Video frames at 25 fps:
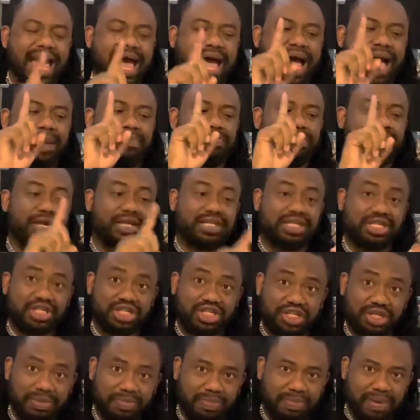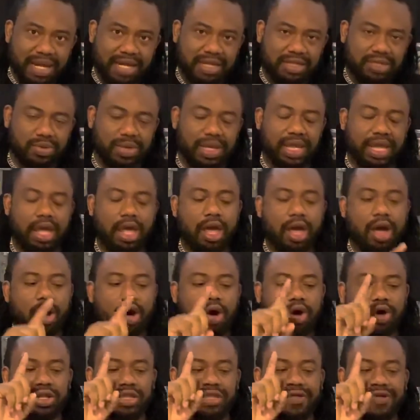apprenticeship pathway,
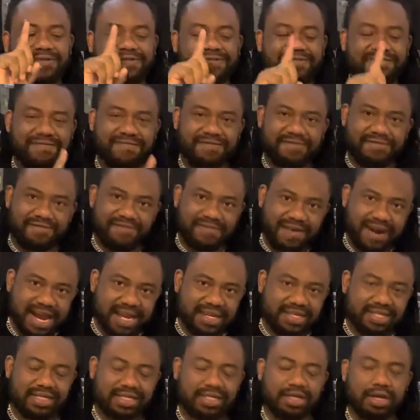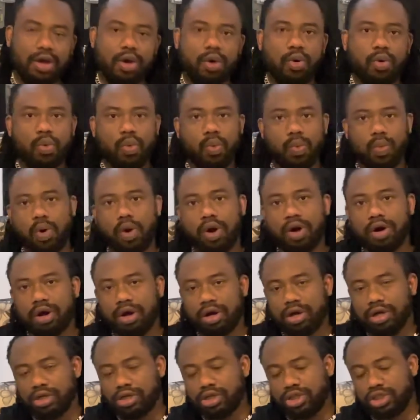or the France work
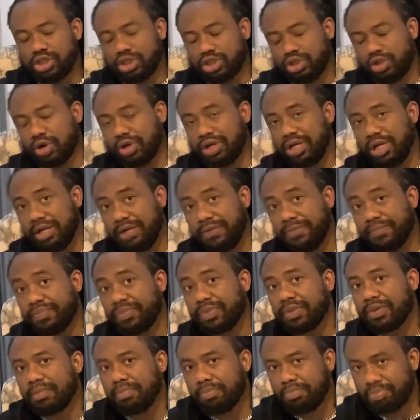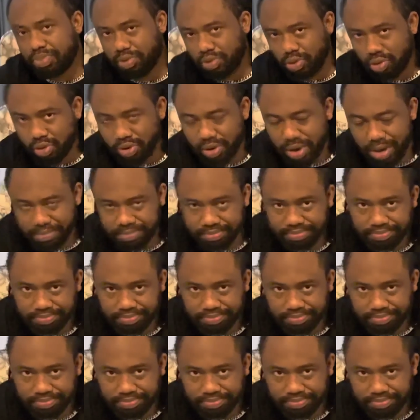study program.